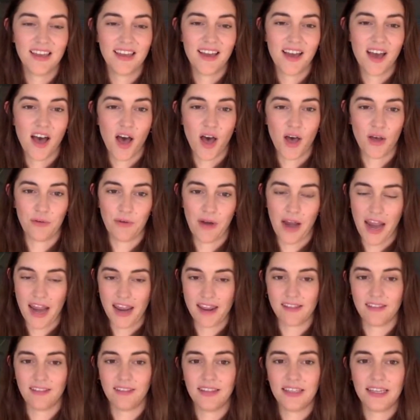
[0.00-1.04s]
All right,
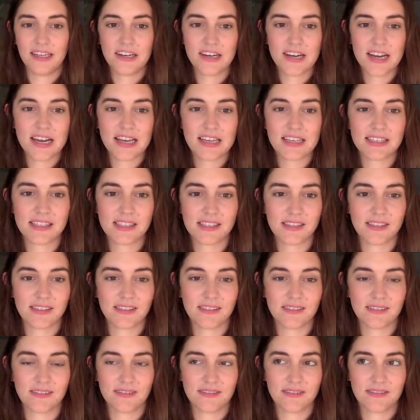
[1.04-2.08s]
lyrics
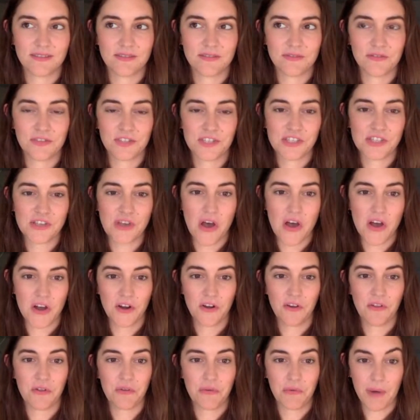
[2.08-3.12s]
for song
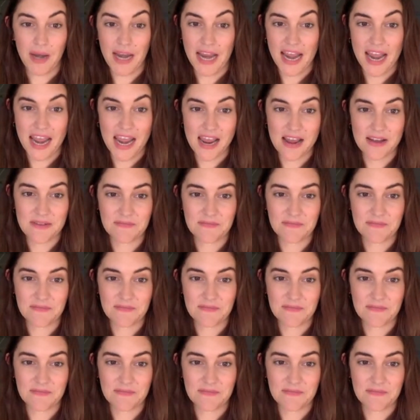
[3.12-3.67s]
3.